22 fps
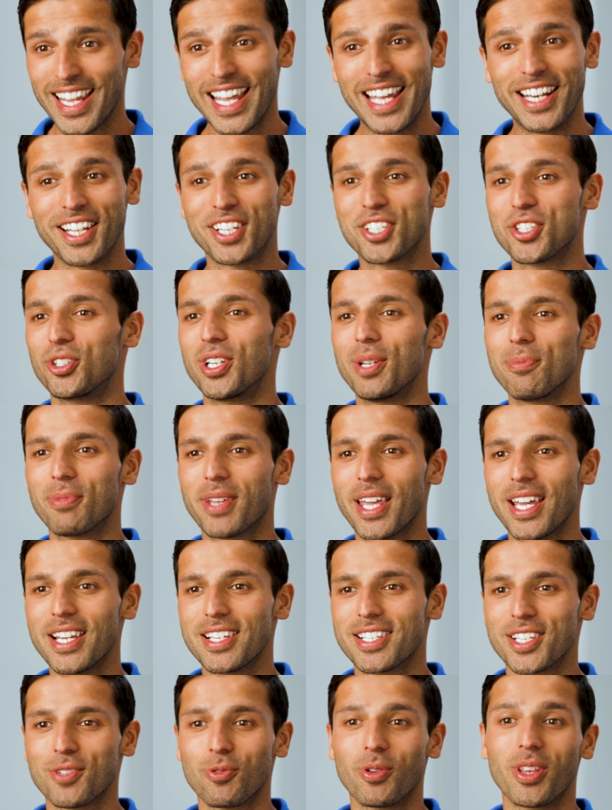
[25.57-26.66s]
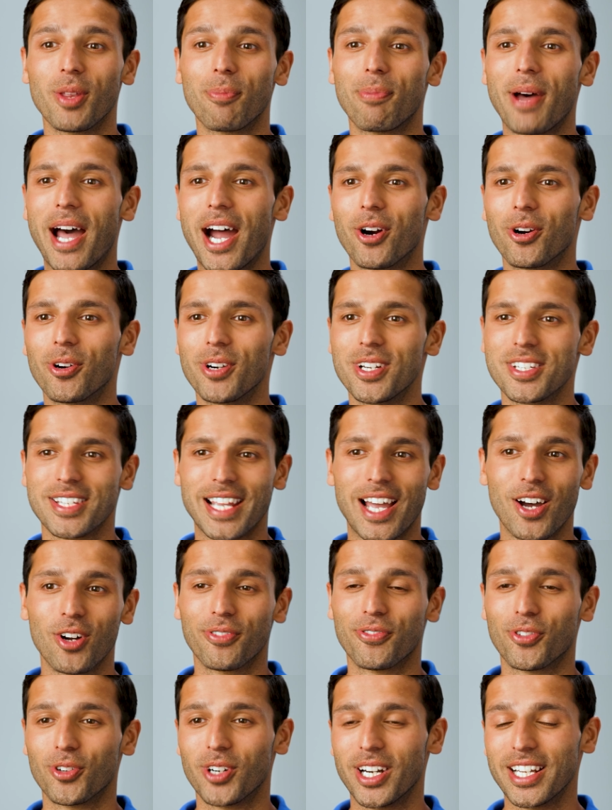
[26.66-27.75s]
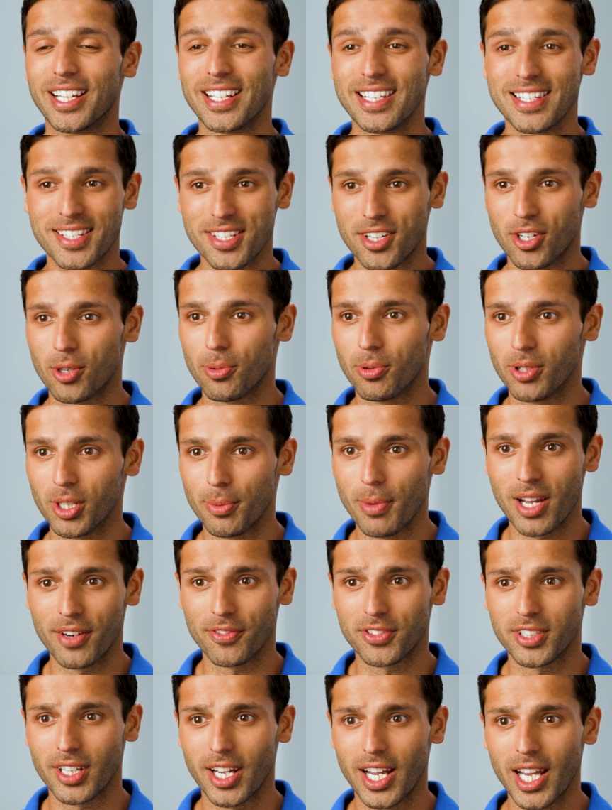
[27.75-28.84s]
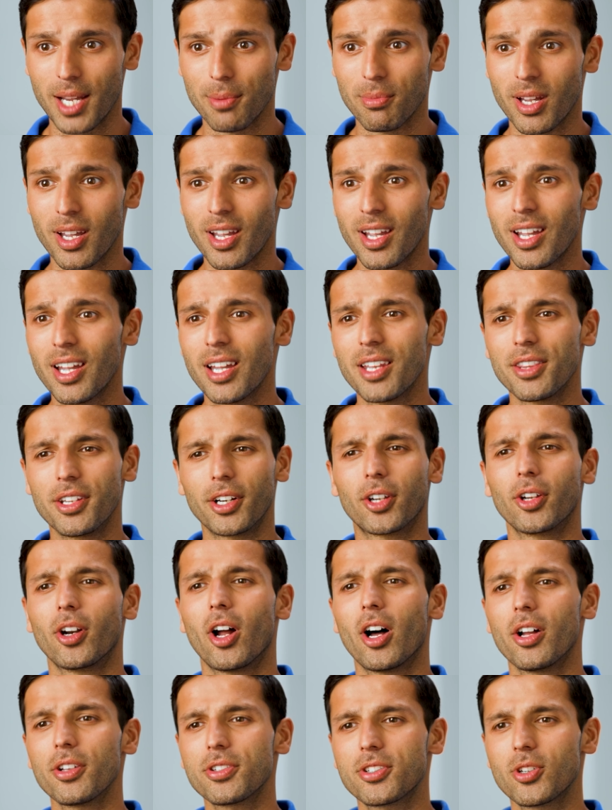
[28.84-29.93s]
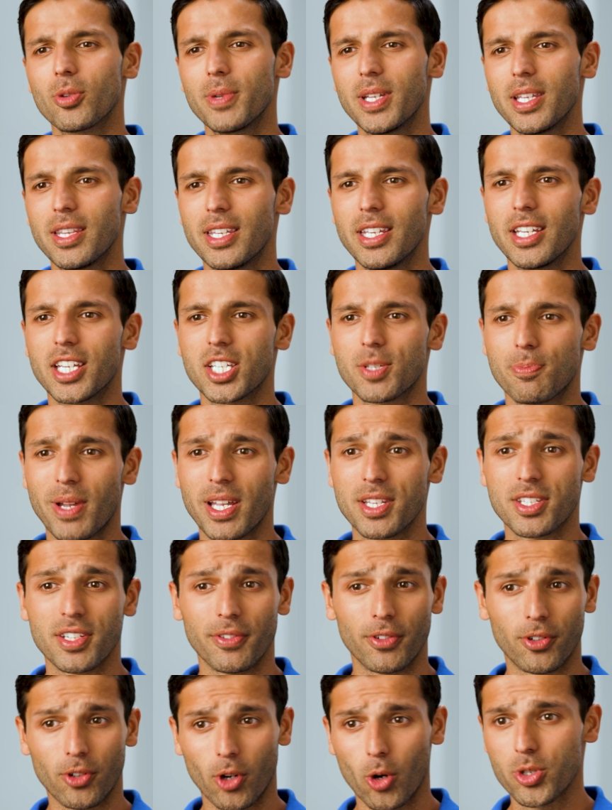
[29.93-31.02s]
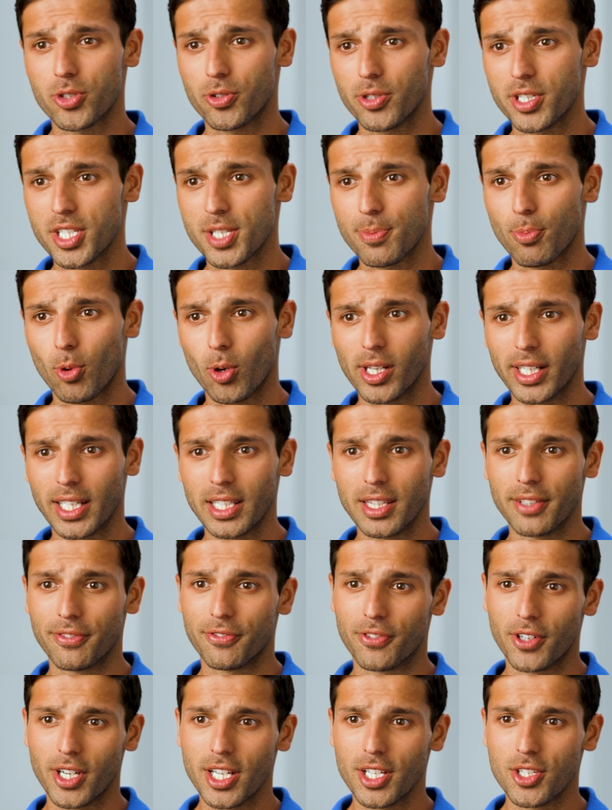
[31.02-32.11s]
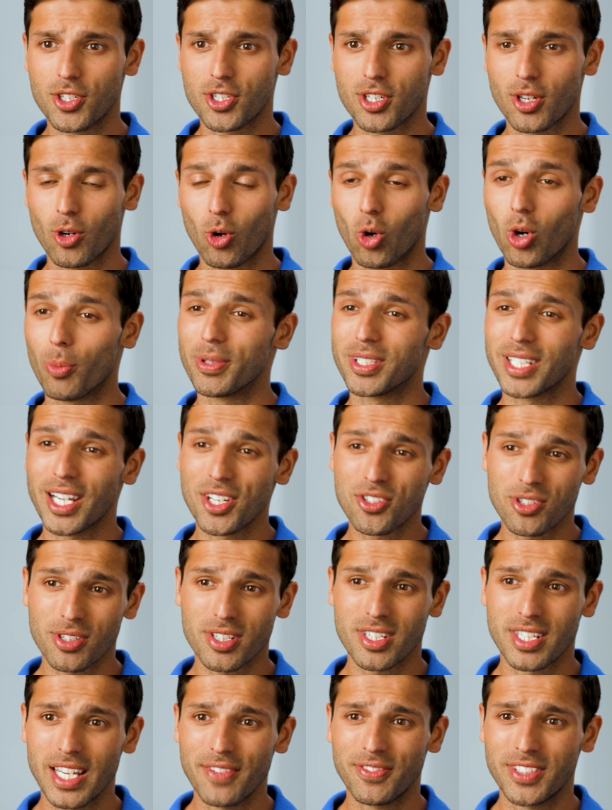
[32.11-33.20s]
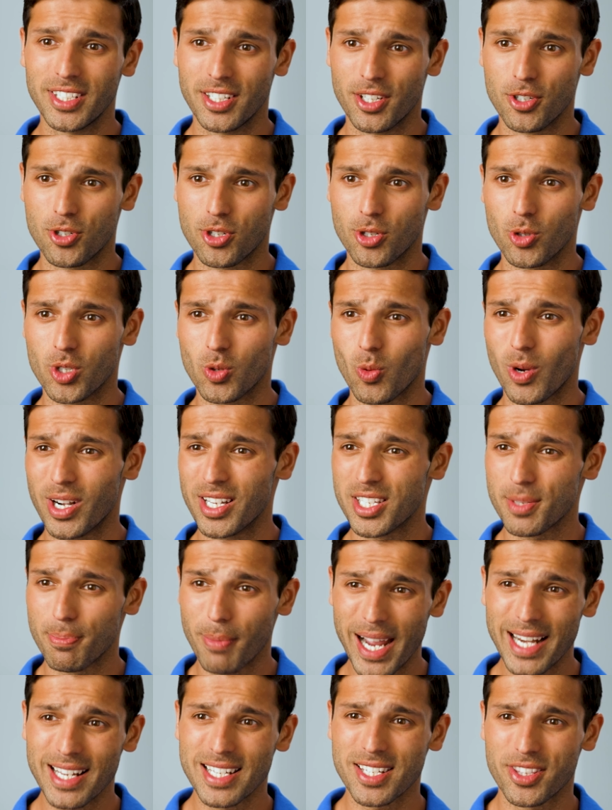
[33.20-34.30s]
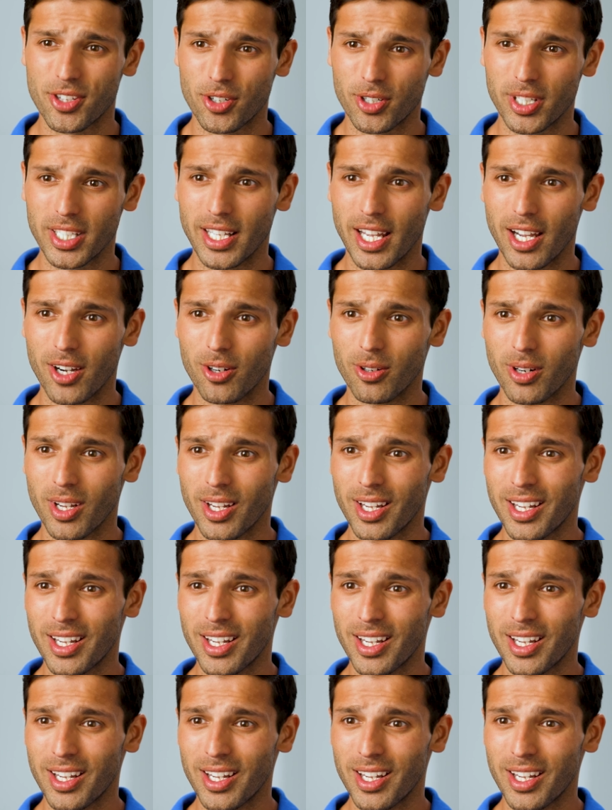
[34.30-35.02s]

In extreme cases where the power is out for a considerable amount of time, there could also be the expense of groceries spoiling in the fridge or potential safety issues when it's -30 out